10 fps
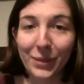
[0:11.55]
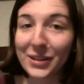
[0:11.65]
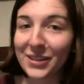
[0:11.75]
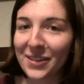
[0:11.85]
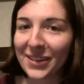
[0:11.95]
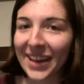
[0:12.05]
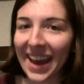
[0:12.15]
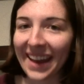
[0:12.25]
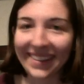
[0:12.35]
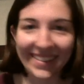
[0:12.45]
But it's
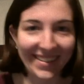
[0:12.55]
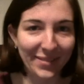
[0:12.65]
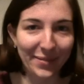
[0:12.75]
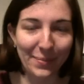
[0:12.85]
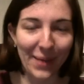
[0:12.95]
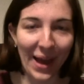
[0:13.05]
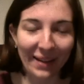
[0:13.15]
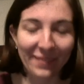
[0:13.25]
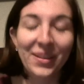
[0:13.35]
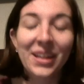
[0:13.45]
okay, because we're back.